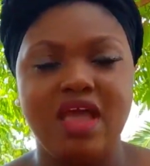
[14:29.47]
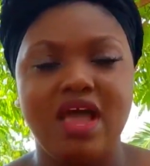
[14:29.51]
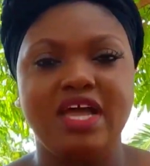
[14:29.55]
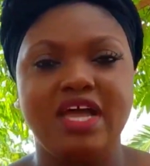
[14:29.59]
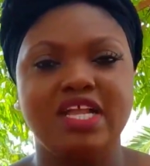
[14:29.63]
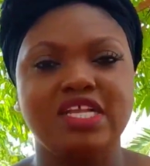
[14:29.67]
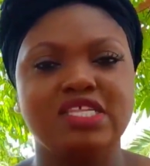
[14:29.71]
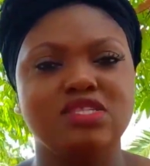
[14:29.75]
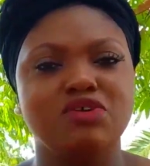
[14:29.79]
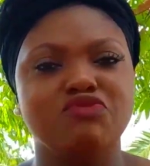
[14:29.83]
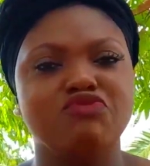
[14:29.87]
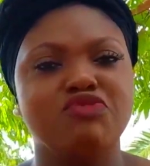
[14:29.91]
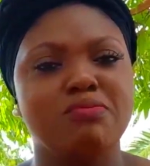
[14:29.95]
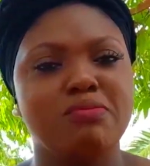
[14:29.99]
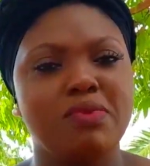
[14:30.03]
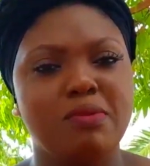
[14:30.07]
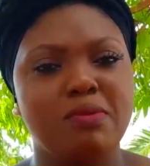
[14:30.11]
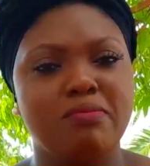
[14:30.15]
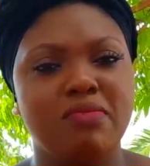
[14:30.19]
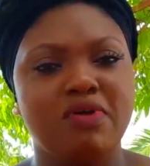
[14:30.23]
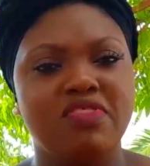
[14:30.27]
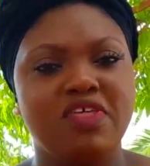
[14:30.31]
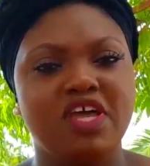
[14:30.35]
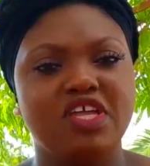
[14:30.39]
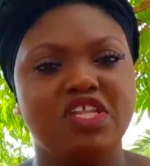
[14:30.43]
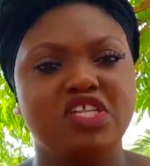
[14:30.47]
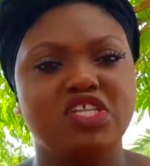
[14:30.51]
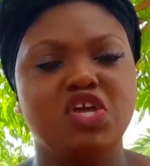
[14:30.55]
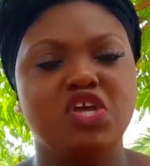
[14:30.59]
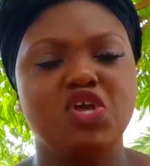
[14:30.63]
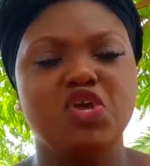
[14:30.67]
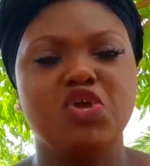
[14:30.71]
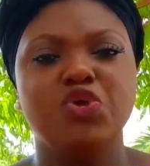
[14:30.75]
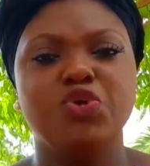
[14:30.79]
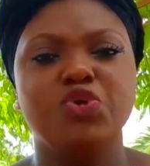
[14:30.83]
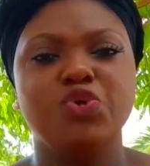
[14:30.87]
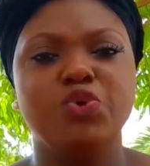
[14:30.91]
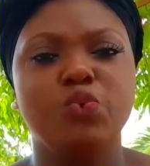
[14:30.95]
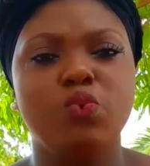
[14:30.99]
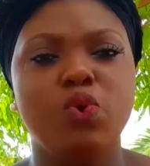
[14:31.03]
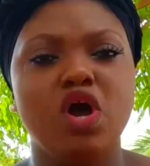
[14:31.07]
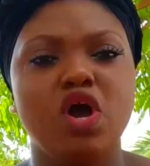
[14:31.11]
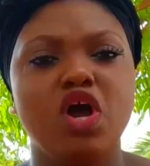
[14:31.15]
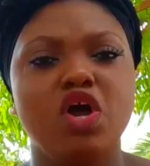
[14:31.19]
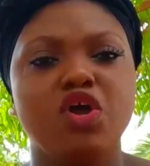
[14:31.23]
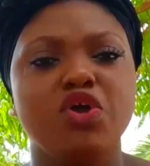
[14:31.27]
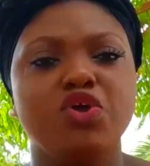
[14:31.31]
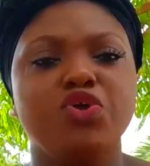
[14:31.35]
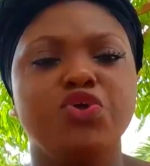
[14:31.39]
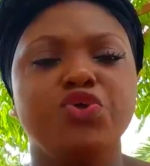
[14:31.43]
And so remember that you
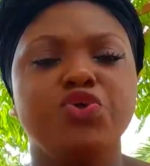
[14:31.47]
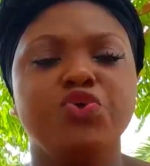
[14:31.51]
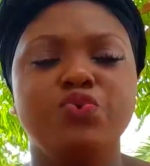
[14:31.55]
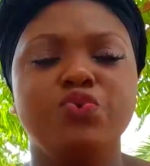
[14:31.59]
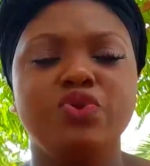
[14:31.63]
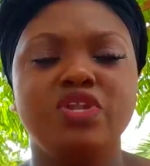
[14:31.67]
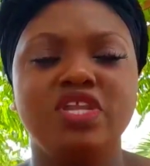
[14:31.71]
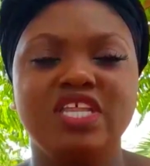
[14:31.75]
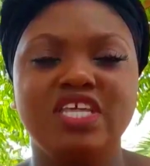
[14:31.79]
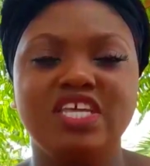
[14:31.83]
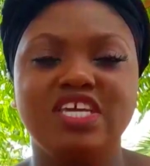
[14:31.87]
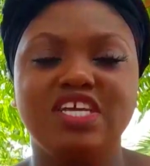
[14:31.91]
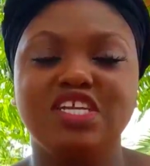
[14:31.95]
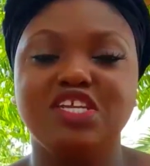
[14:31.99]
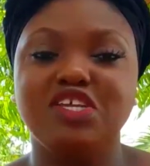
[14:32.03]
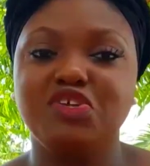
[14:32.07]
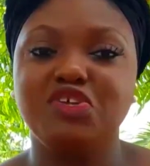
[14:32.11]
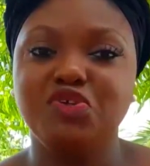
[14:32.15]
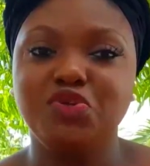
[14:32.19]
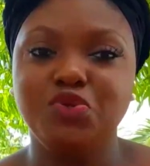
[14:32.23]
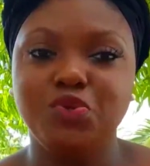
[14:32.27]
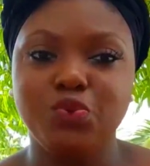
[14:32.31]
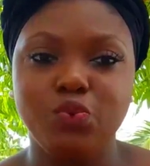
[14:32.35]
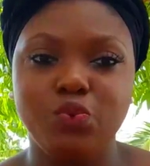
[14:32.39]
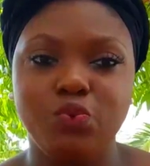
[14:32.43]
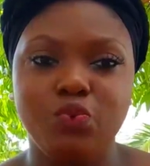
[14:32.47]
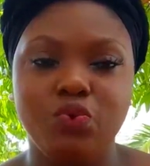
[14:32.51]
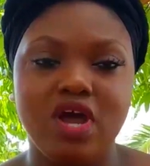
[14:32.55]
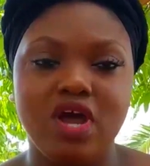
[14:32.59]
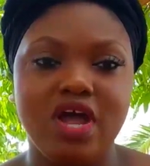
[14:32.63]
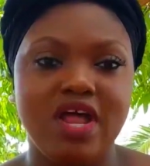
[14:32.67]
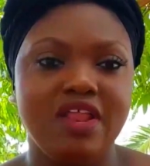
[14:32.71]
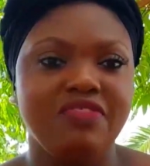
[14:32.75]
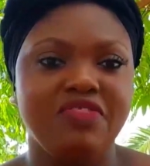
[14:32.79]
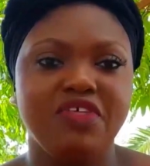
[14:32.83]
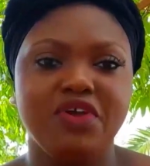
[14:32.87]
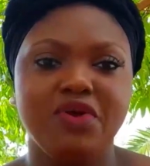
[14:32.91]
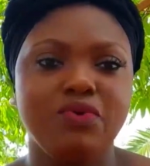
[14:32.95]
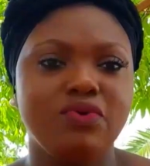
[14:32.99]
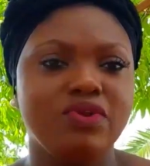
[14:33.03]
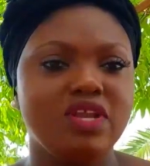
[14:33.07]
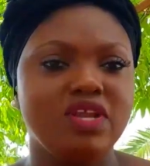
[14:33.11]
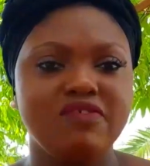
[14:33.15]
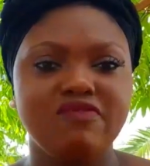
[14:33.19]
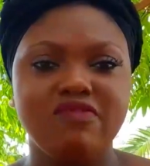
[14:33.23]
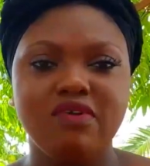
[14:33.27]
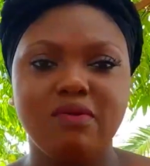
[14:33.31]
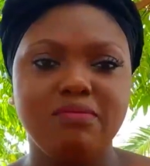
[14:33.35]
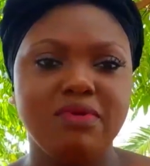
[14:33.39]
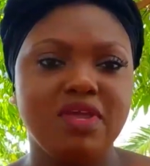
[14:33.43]
are uniquely you, and there could
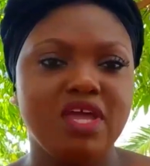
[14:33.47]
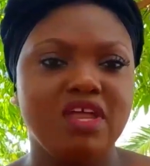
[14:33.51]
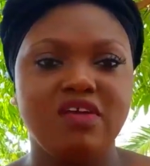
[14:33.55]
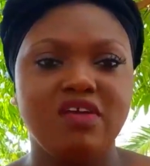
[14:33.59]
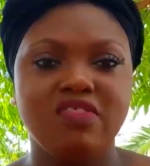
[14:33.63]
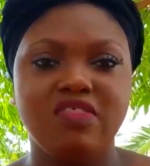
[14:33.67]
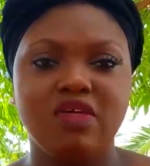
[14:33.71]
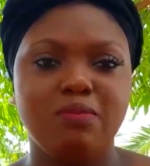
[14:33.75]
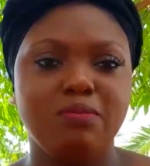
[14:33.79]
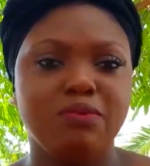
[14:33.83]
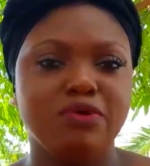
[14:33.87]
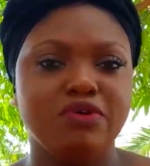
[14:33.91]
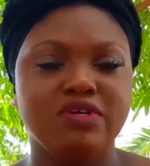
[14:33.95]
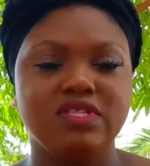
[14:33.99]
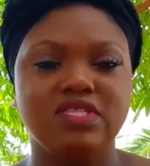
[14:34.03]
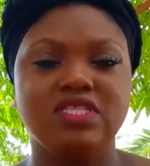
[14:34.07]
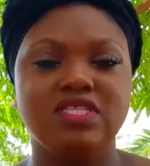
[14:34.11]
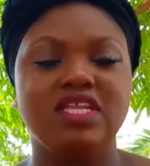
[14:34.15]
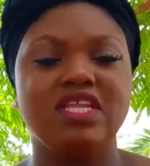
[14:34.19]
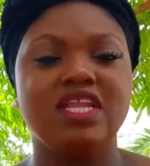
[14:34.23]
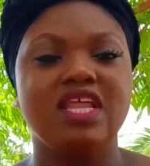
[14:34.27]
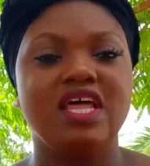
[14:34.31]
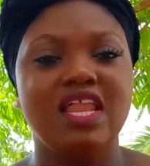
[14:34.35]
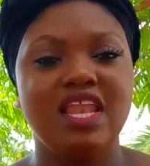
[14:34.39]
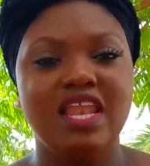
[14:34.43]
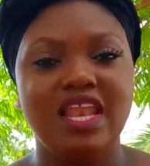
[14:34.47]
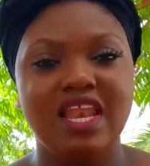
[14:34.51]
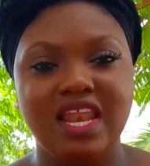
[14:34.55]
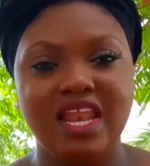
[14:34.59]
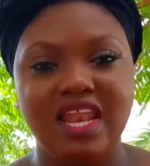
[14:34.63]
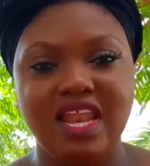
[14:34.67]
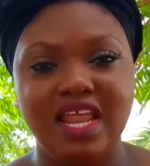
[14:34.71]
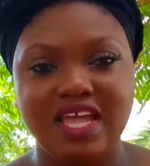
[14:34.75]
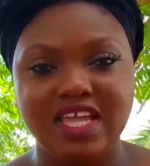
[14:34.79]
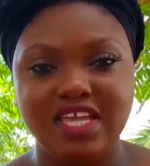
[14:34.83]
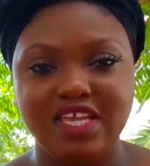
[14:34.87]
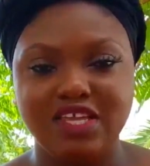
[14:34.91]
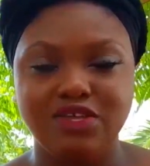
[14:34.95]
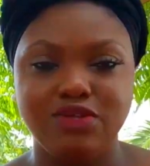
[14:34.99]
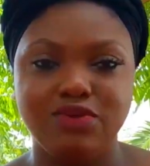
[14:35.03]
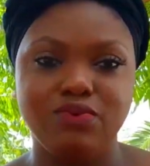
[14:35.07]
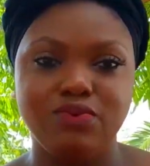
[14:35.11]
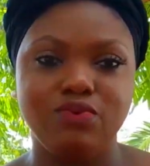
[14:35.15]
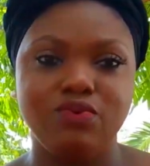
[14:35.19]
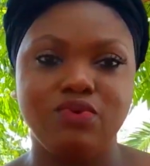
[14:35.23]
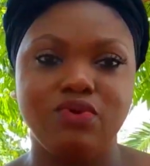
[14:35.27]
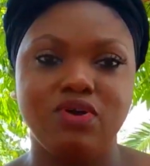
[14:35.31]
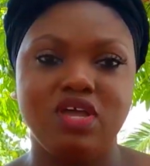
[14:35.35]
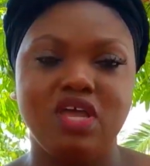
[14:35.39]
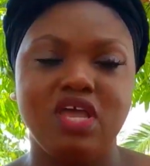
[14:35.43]
never be another person like
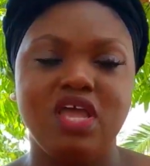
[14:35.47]
you.